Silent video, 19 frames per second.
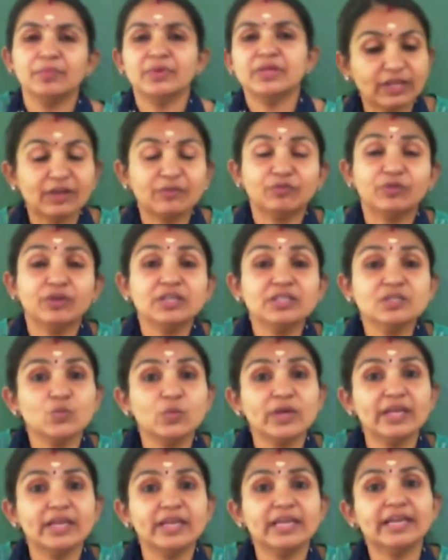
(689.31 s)
That first
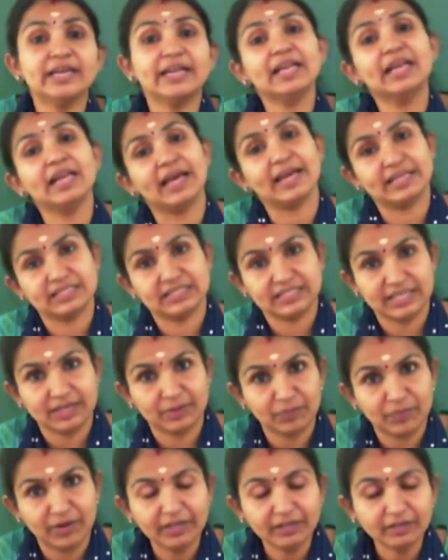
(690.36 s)
we need a line
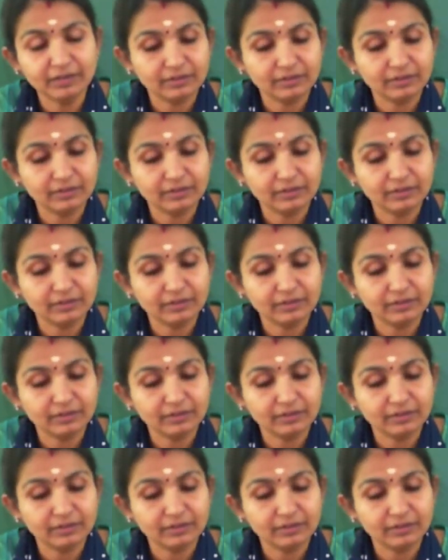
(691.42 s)
segment.